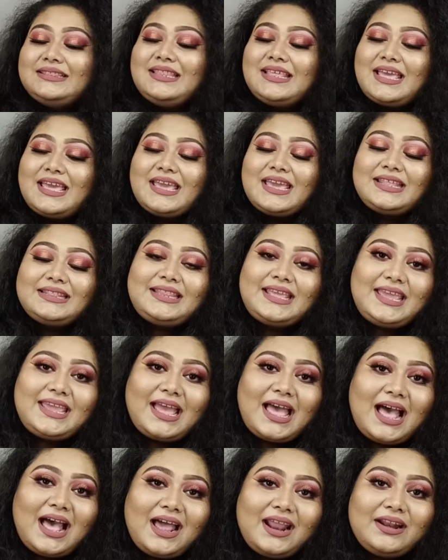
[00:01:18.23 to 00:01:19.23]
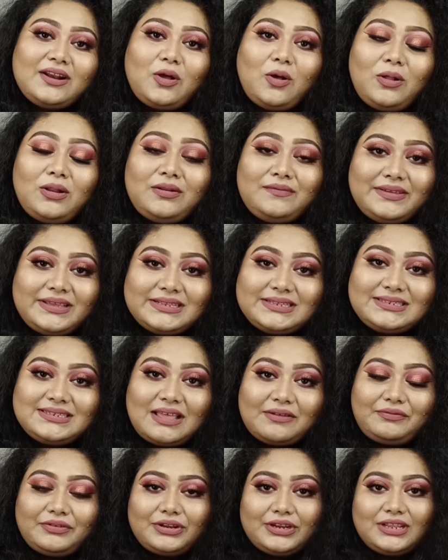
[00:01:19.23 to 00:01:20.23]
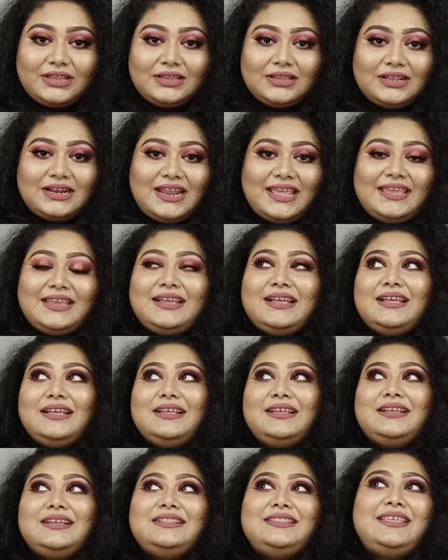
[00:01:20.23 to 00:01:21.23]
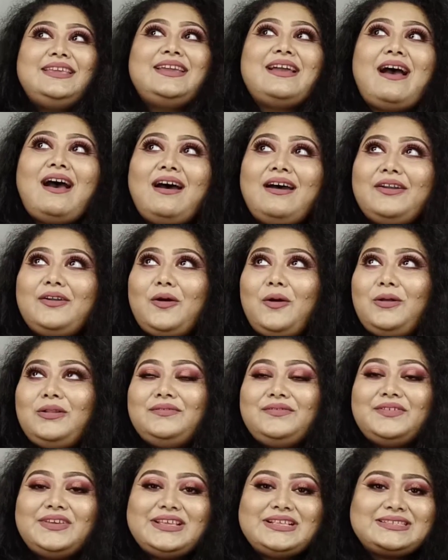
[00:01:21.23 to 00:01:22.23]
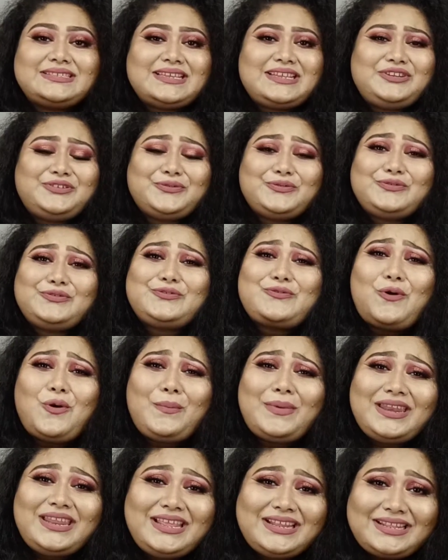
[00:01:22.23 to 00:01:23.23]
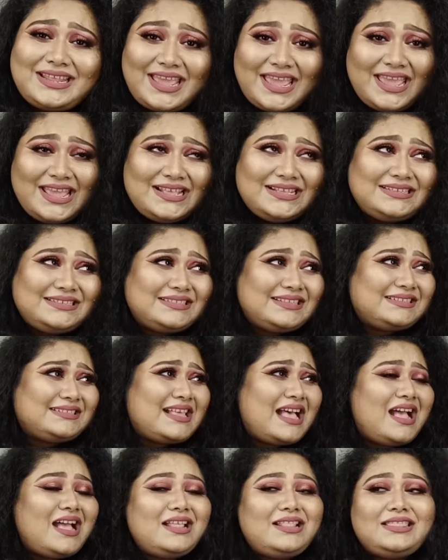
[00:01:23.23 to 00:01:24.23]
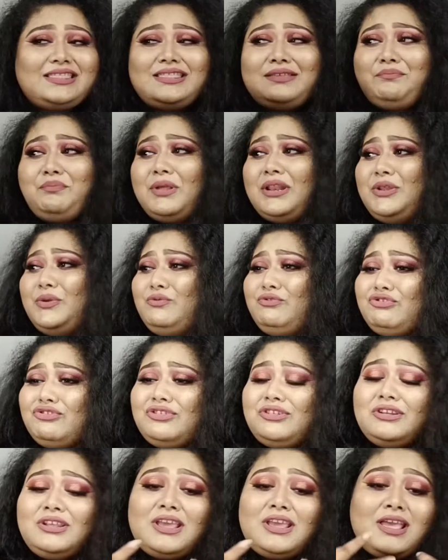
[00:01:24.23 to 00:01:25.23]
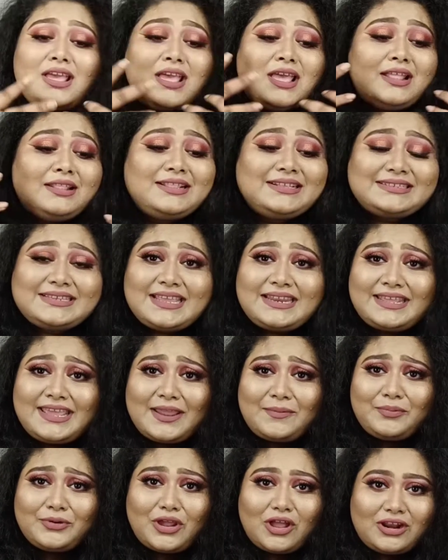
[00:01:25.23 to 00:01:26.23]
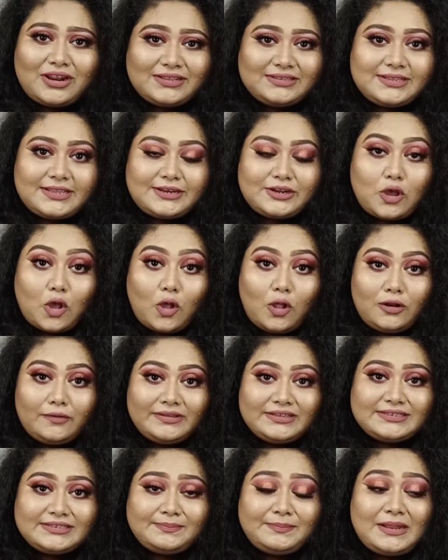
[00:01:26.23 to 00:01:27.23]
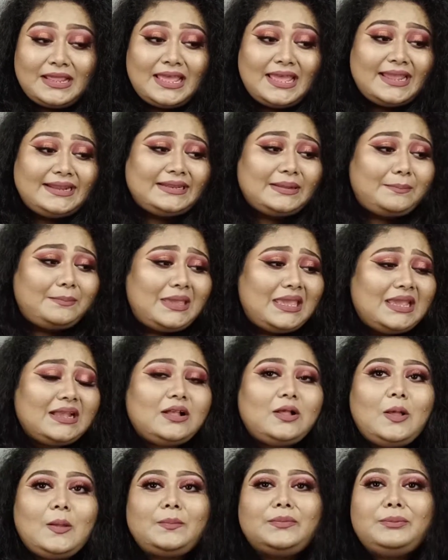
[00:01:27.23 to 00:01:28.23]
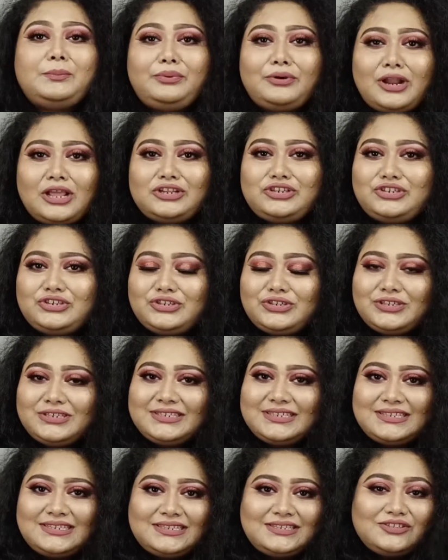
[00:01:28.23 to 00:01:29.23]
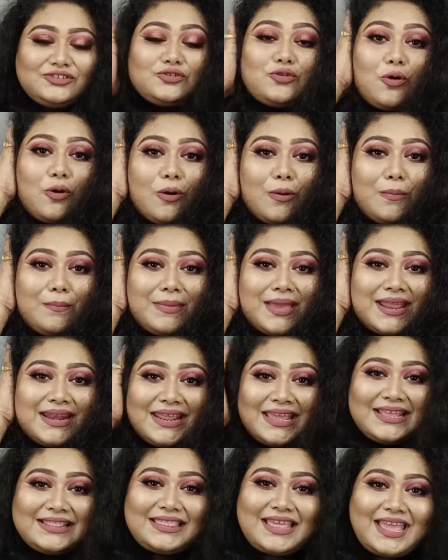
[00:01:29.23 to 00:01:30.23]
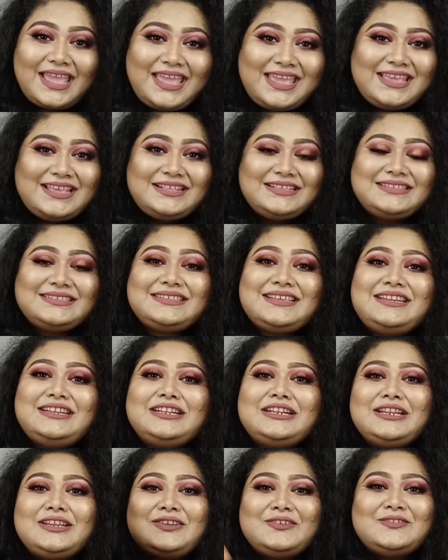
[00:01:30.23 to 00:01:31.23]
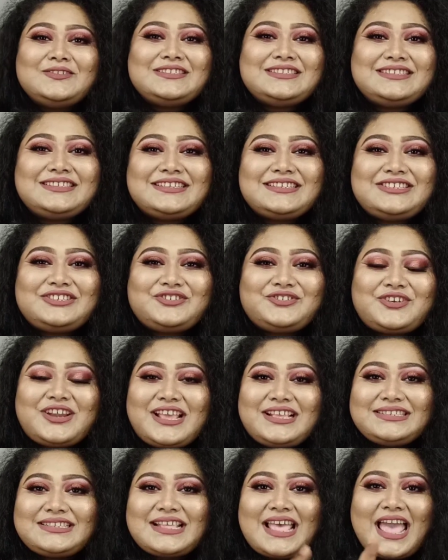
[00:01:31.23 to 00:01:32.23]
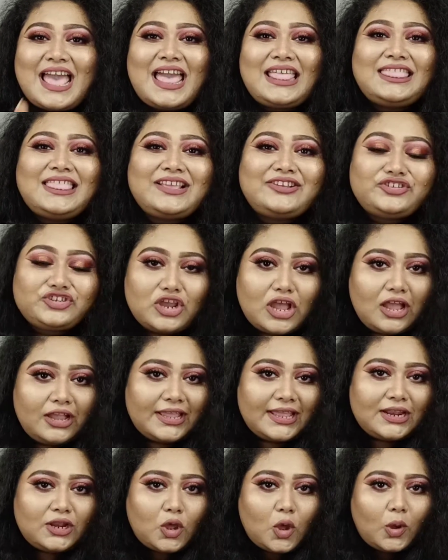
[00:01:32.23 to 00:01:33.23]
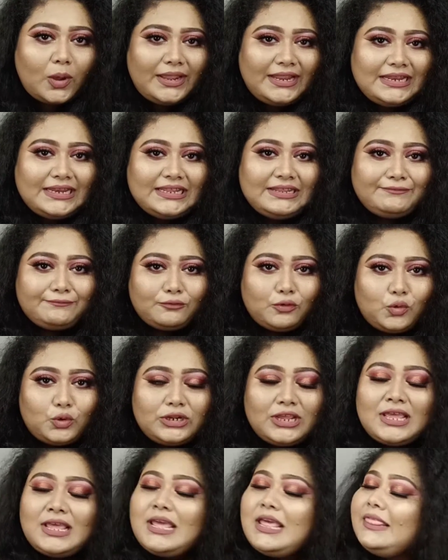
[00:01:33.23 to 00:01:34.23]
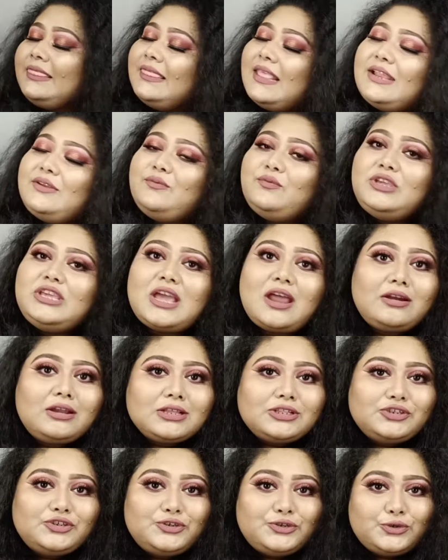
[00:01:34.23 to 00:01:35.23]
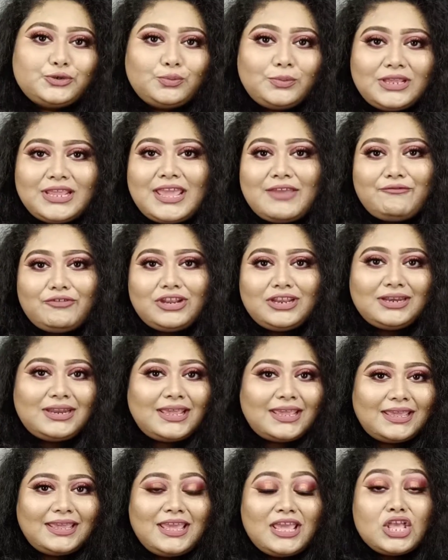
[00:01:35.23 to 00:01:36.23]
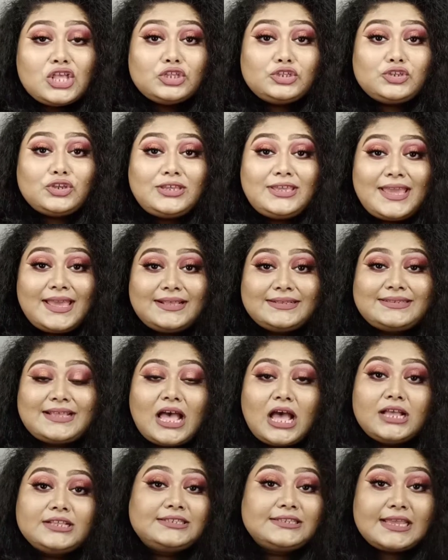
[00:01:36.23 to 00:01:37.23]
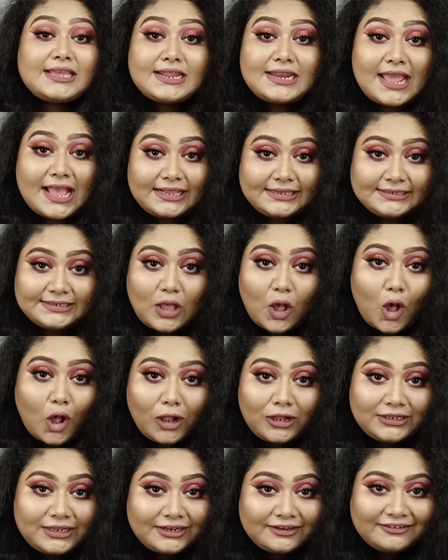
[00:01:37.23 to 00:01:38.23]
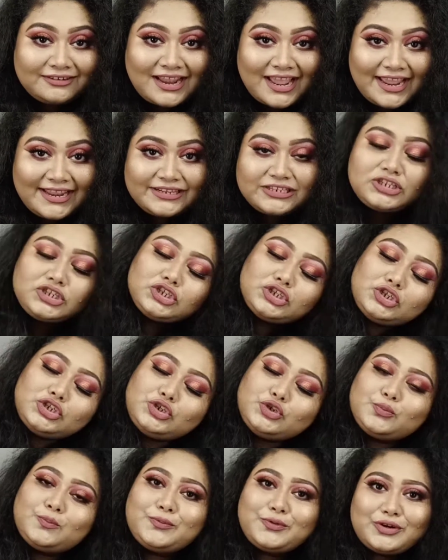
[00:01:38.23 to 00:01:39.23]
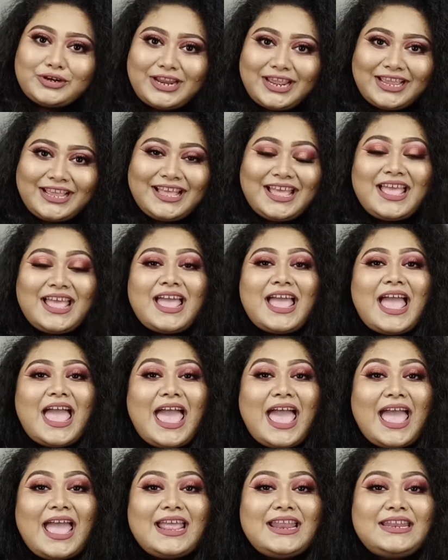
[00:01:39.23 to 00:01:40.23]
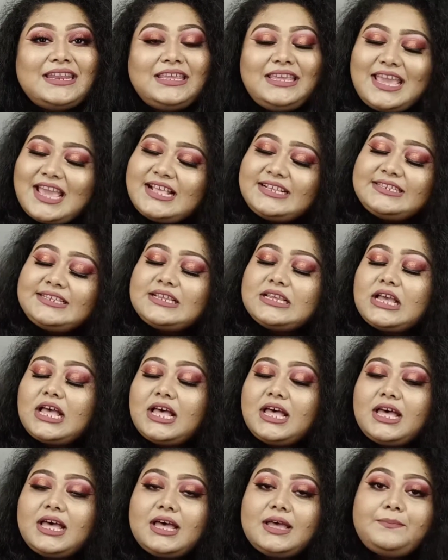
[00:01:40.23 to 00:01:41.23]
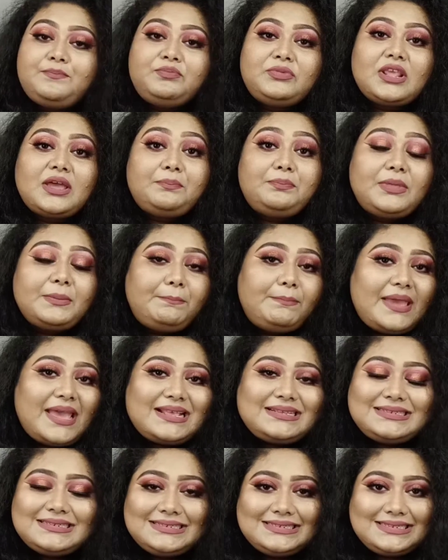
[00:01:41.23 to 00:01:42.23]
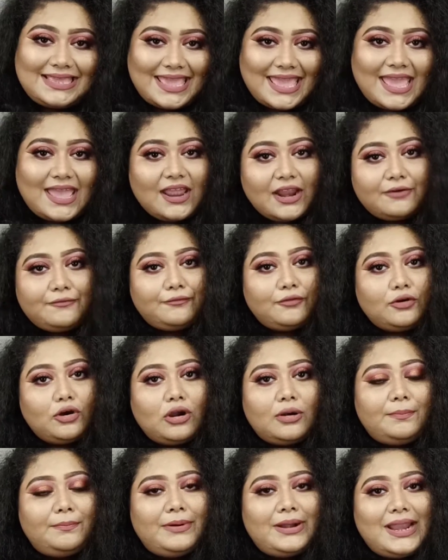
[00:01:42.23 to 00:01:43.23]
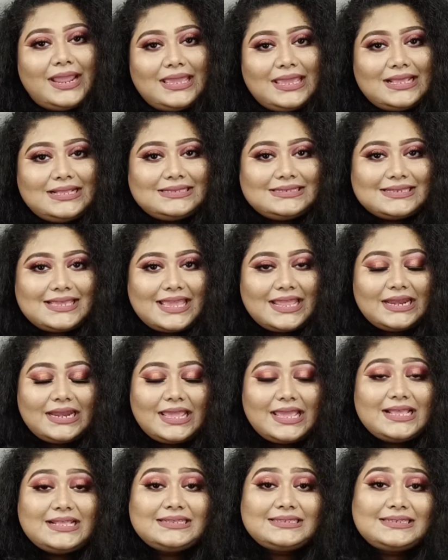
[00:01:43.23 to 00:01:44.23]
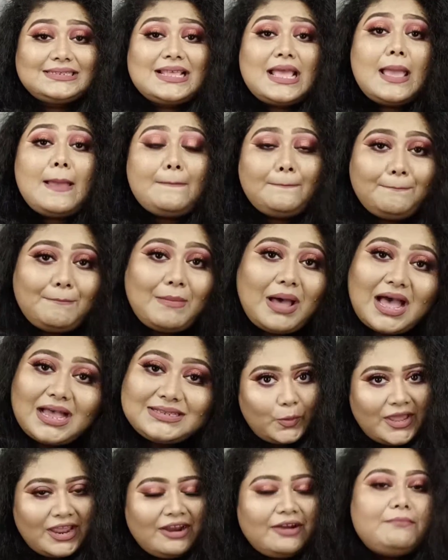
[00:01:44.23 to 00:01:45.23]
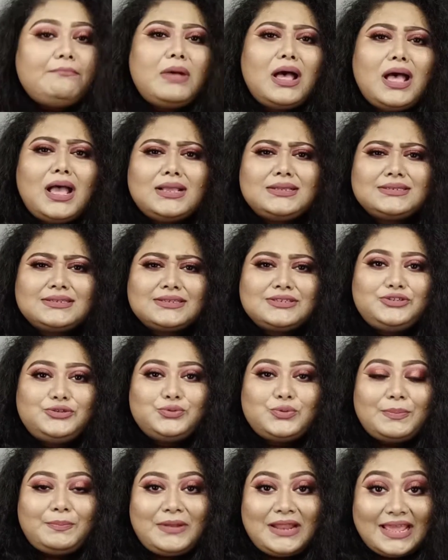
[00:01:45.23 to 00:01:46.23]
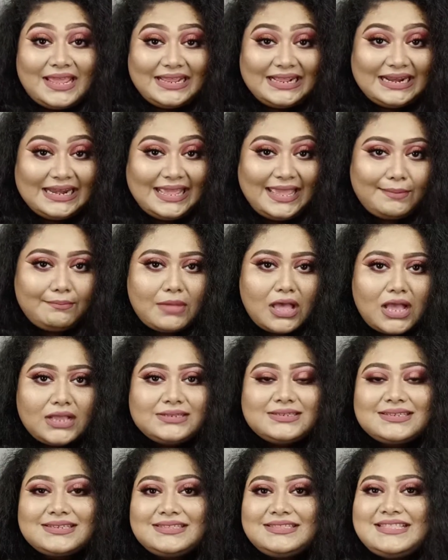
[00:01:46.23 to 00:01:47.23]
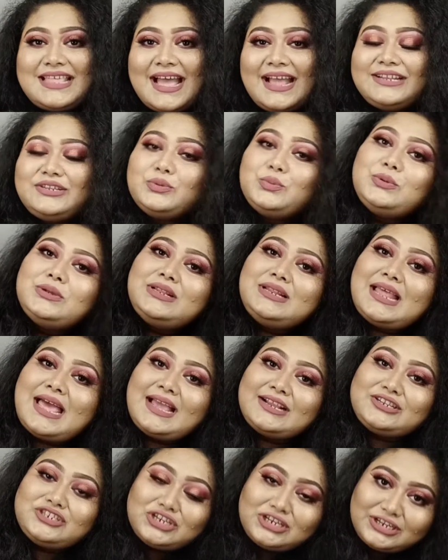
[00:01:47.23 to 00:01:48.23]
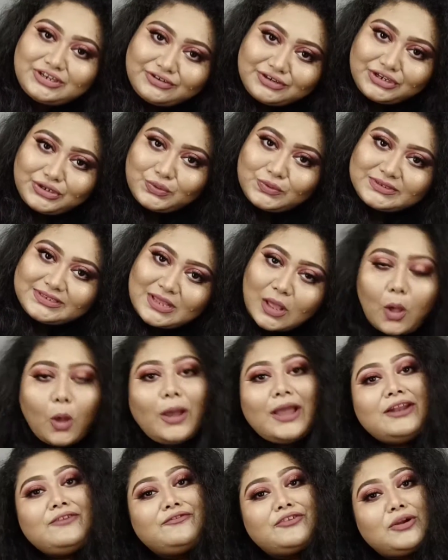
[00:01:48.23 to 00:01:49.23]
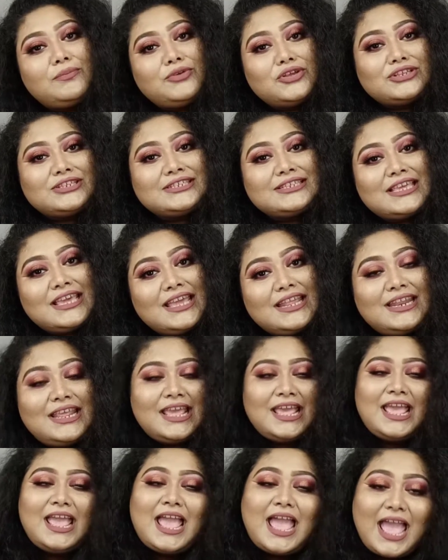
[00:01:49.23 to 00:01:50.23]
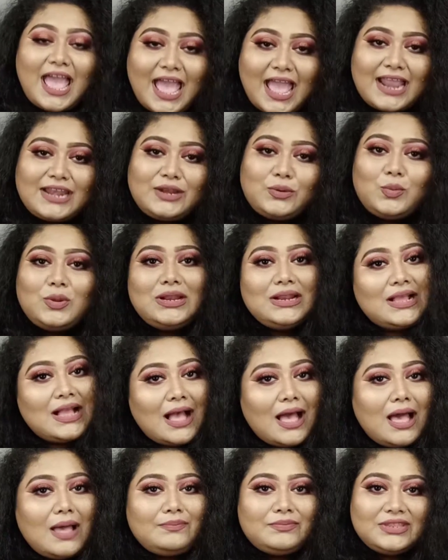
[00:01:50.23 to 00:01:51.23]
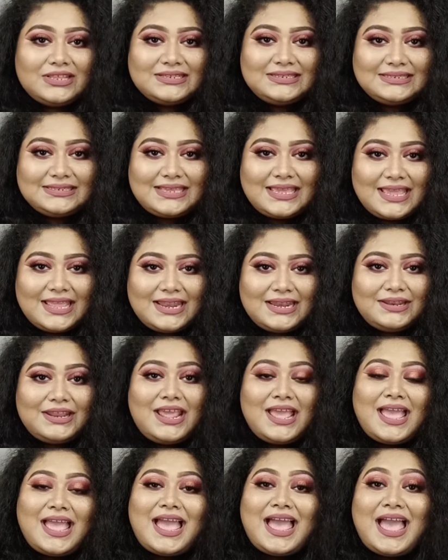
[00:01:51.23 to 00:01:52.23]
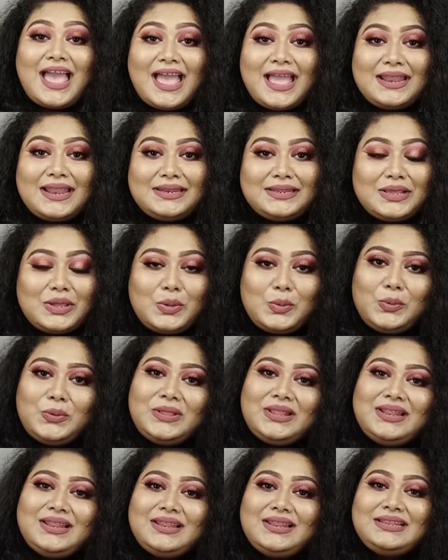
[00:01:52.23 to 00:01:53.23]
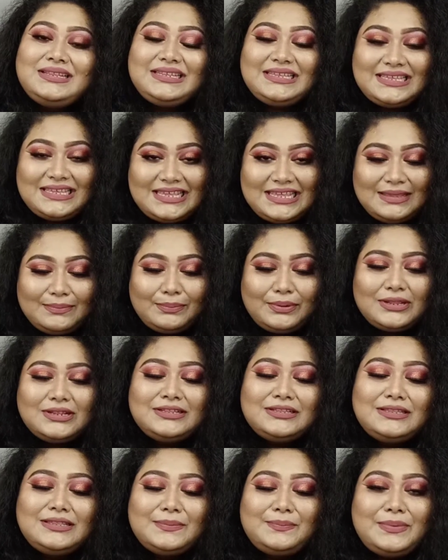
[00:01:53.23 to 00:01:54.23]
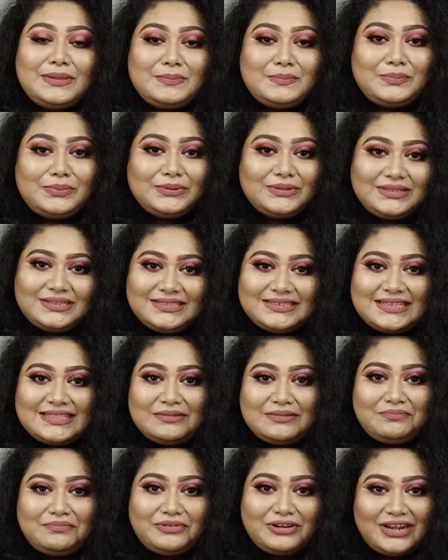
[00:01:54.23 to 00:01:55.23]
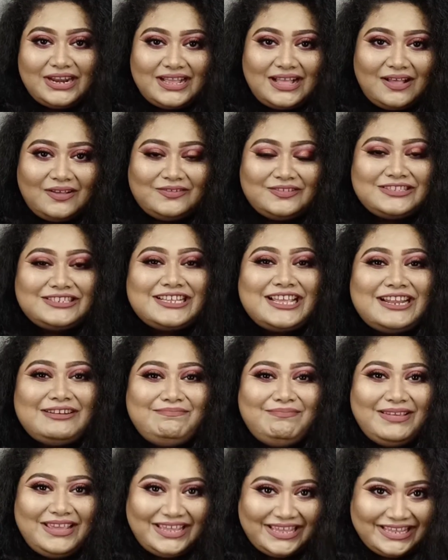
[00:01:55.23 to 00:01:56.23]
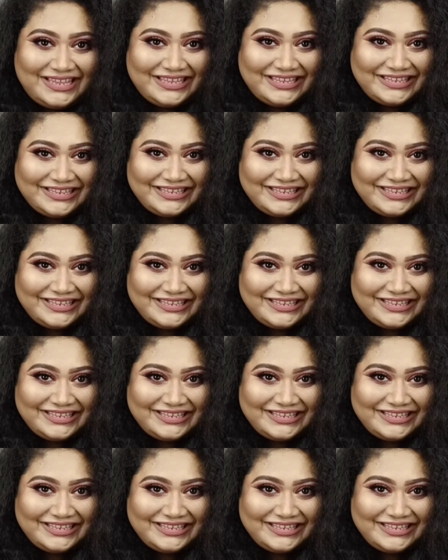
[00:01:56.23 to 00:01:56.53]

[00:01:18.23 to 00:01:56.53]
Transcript: they are always suffering. Like, they are always into so many things: the sun, the pollution, the skincare products that they're always applying, the makeup, the brushes, and so many things, includes the stress and the junk and oily food that we are consuming every day. So yes, our skin has all the rights to break. And yes, the best care for breaking skin is masks, where masks do apply clay masks that will actually reduce the oil from your skin and will calm the skin and will keep the pimples and the breakouts at bay.